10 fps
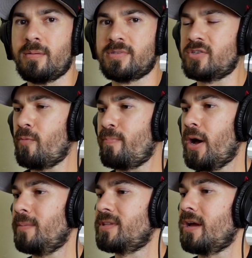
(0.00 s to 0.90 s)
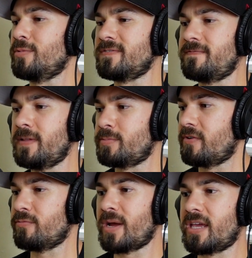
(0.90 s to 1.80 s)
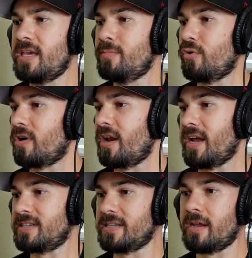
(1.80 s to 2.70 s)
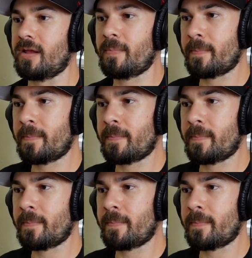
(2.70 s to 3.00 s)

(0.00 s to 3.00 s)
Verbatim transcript: So pumped, I almost flipped over my keyboard on accident.